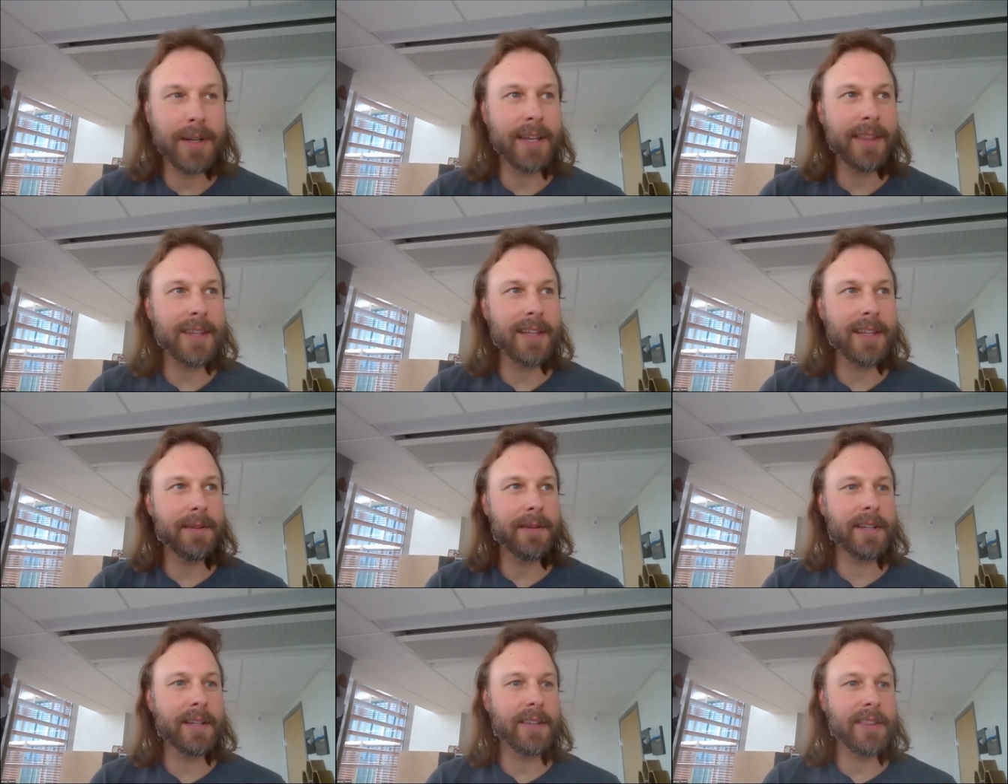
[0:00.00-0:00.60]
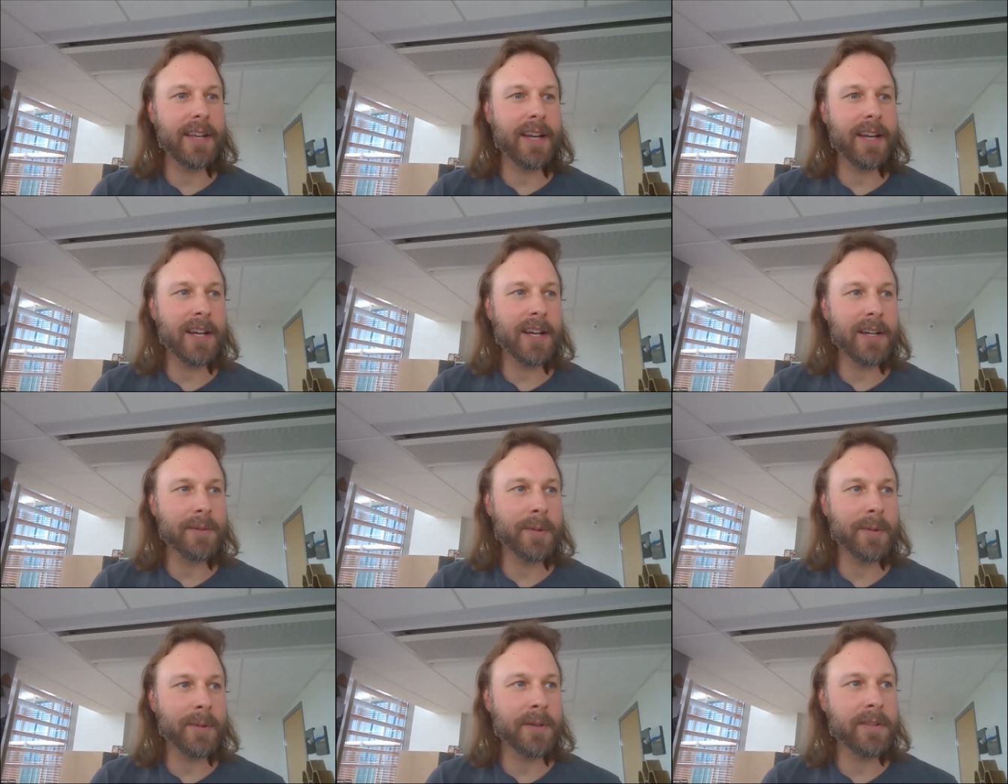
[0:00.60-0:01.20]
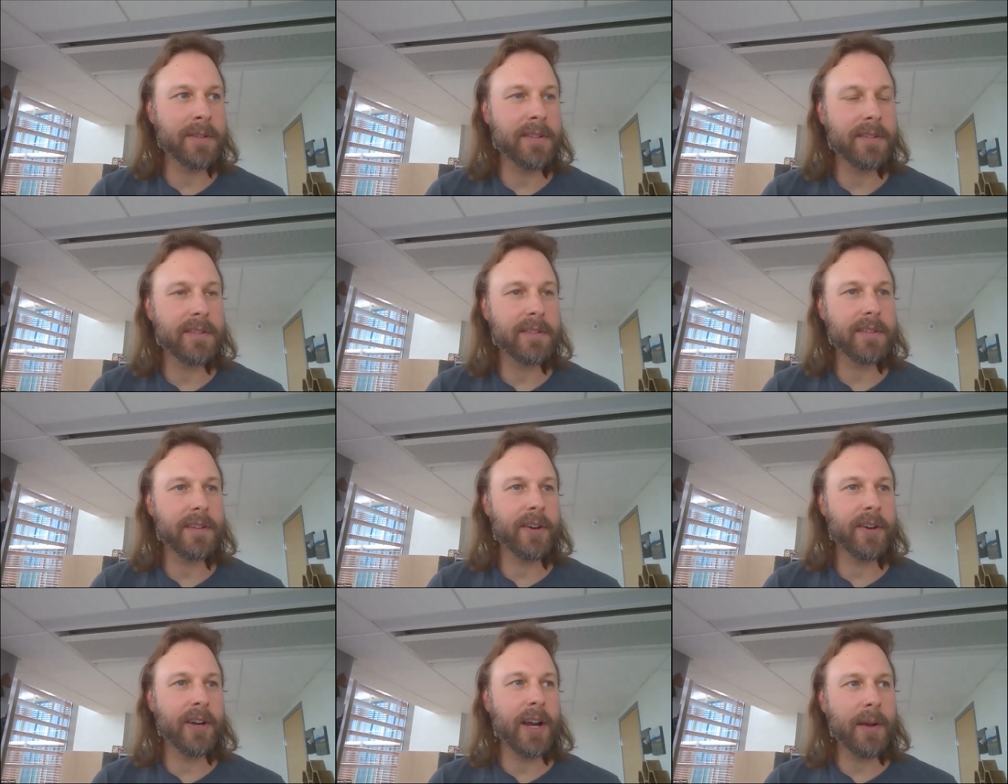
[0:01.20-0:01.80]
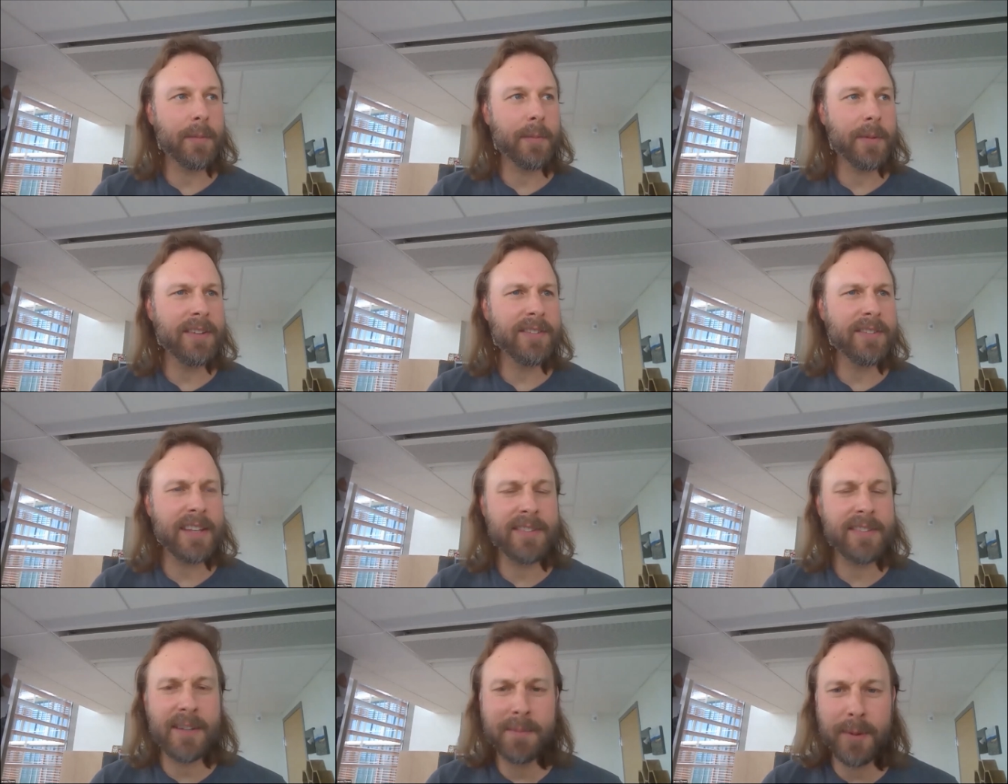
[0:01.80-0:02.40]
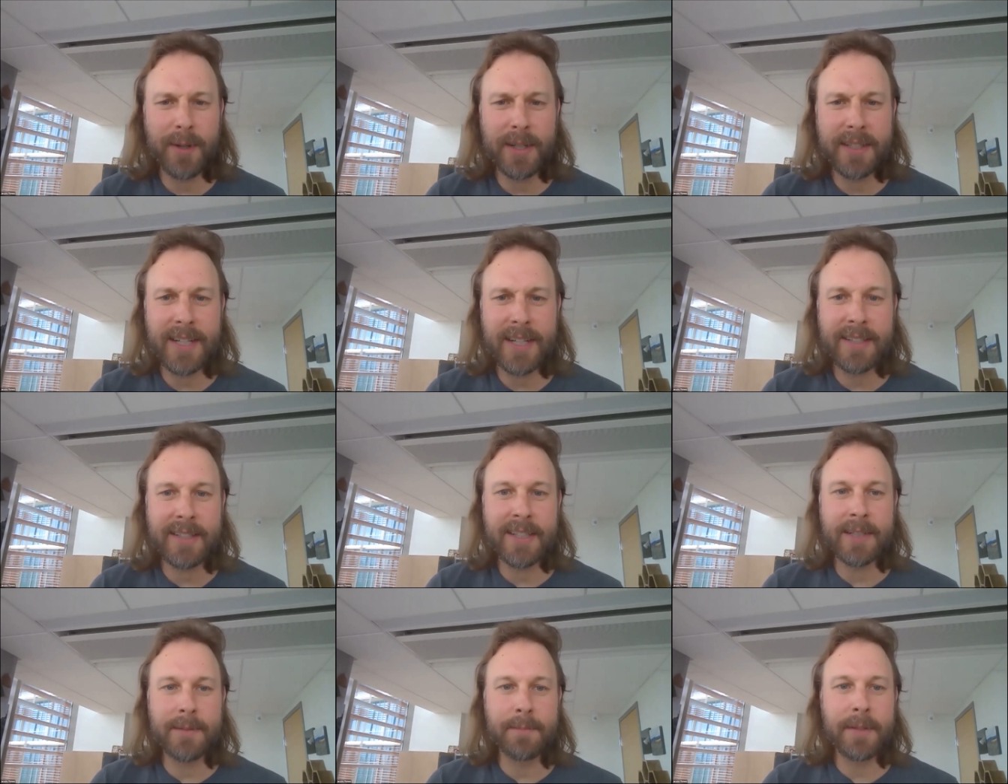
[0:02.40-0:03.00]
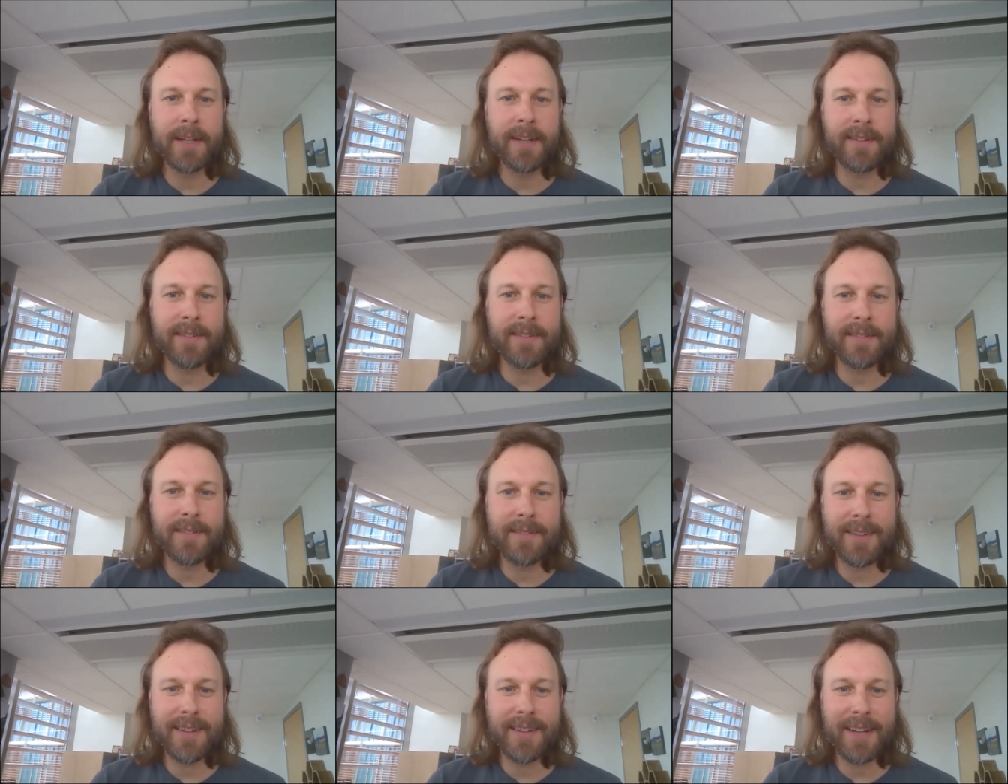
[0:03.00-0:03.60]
I think the Hogwarts, or at least at some point I did, because